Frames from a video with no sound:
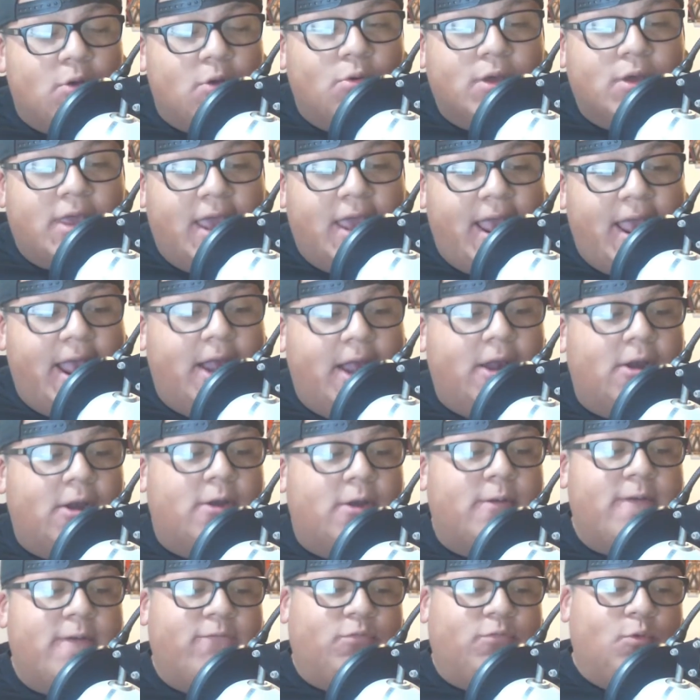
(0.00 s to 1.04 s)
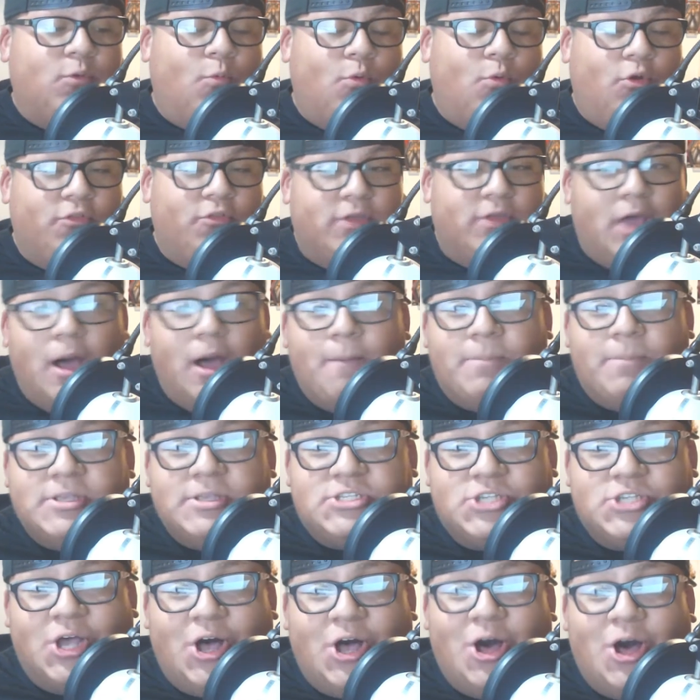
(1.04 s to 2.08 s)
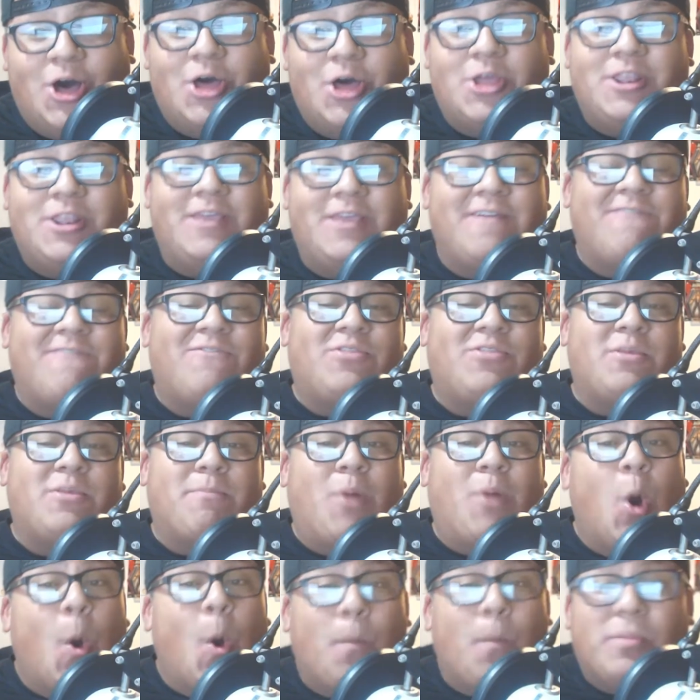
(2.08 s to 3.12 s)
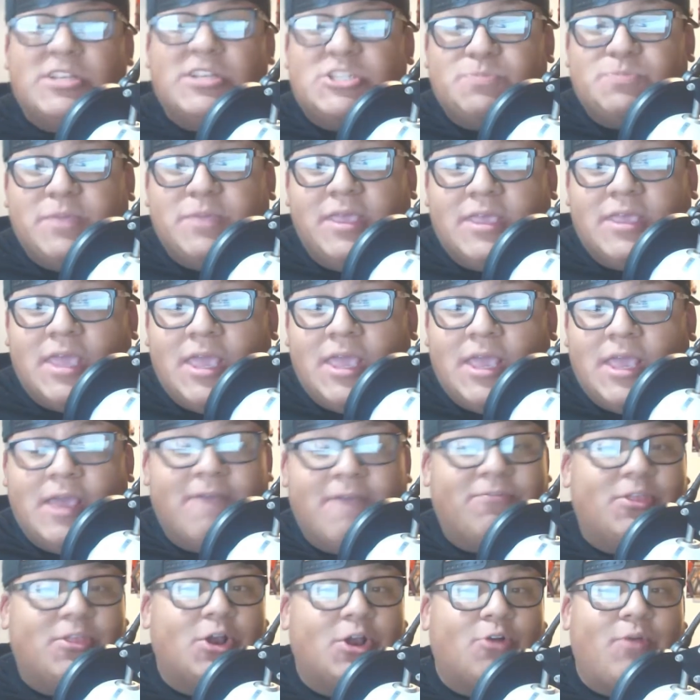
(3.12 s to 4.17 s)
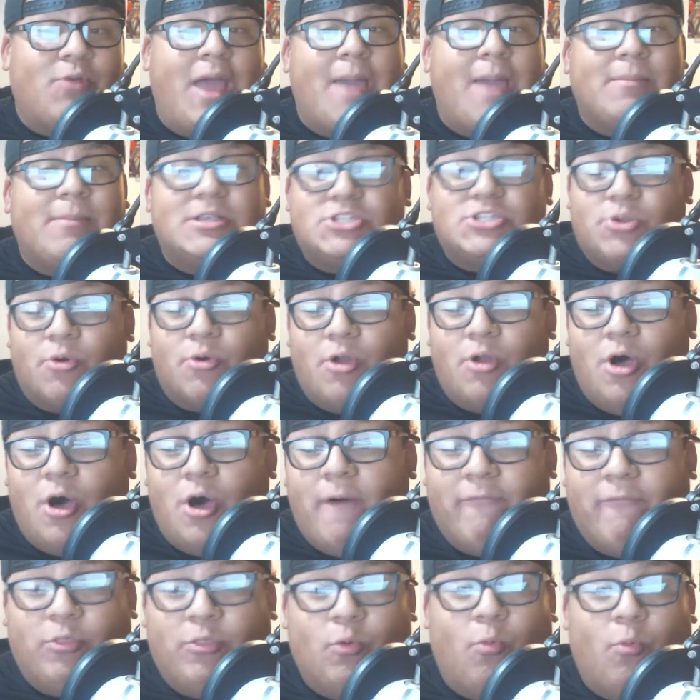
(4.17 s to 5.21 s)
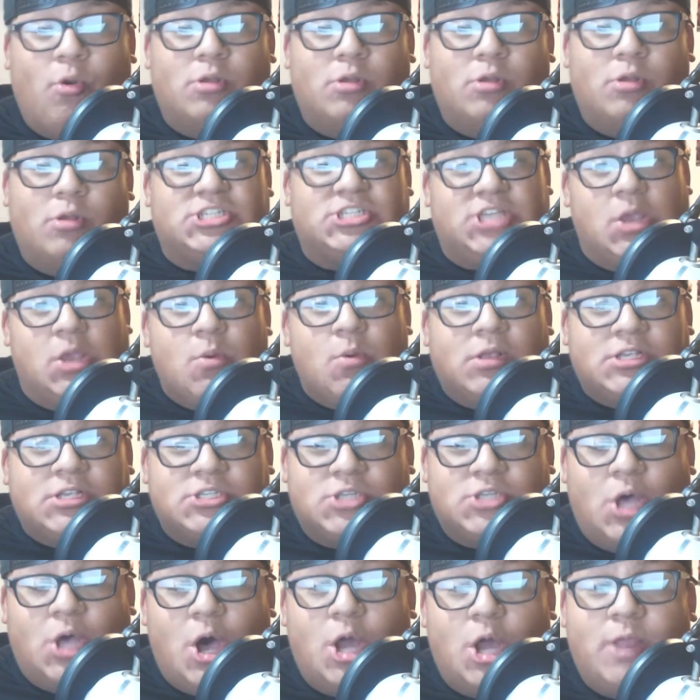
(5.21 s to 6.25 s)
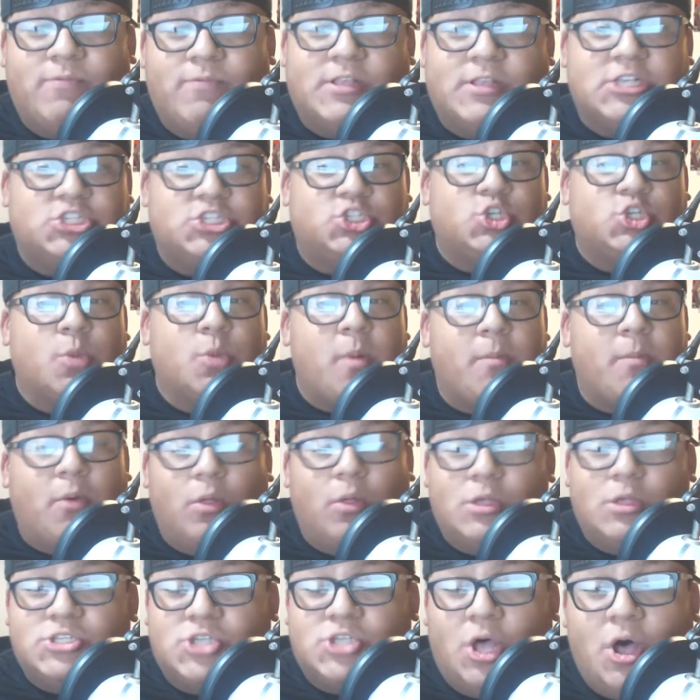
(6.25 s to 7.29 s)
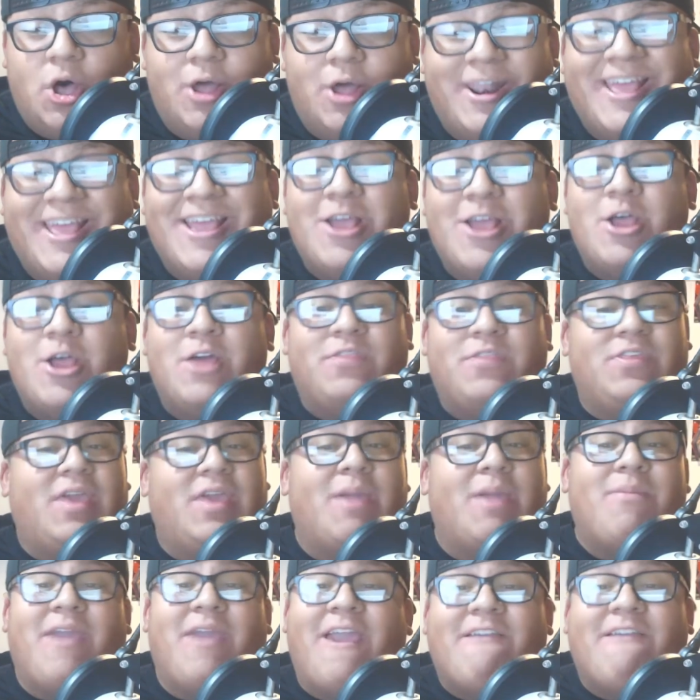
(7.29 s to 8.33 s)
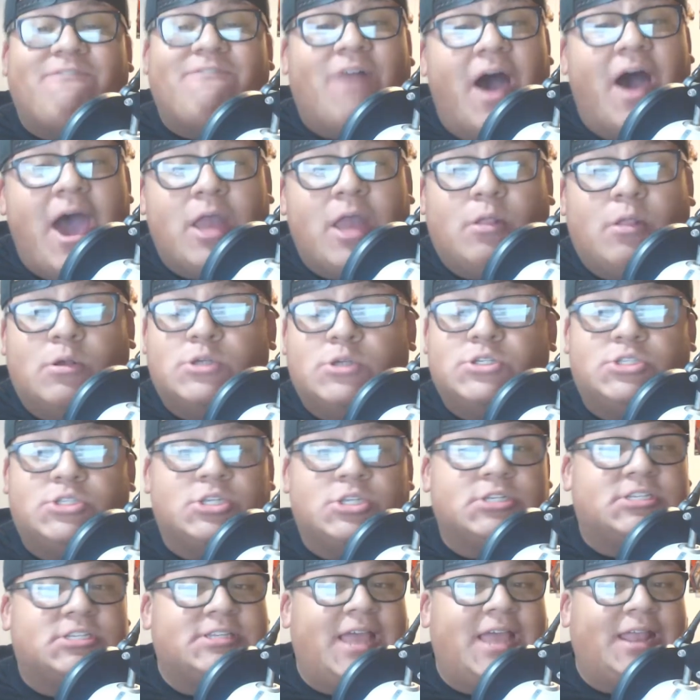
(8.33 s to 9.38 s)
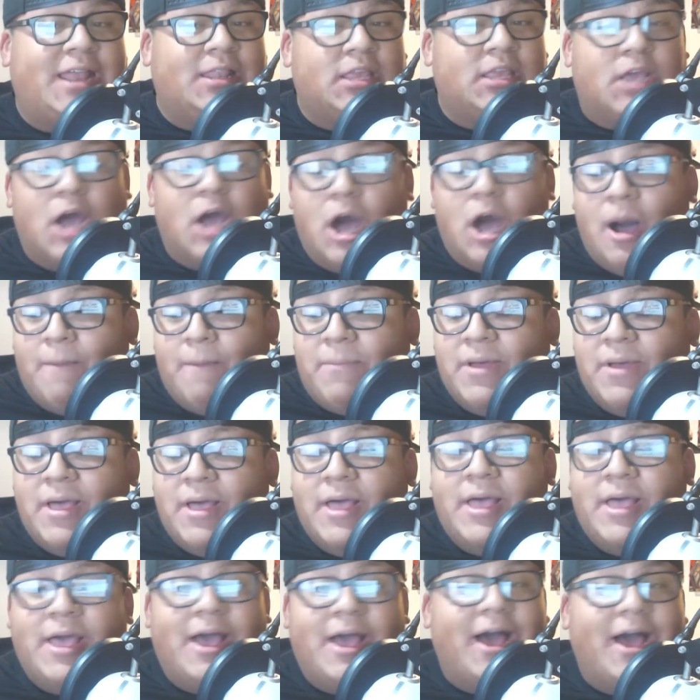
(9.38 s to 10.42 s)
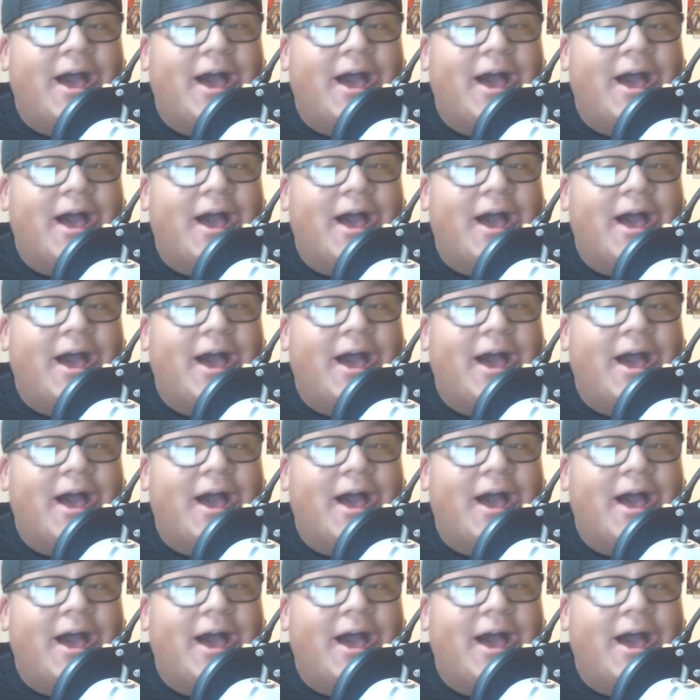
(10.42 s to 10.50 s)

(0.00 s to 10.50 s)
I don't care if the World Cup is on, if the Pope is speaking, if the Grammys are on, if the World Series is on, if the Super Bowl is on, the NBA Finals, the Stanley Cup.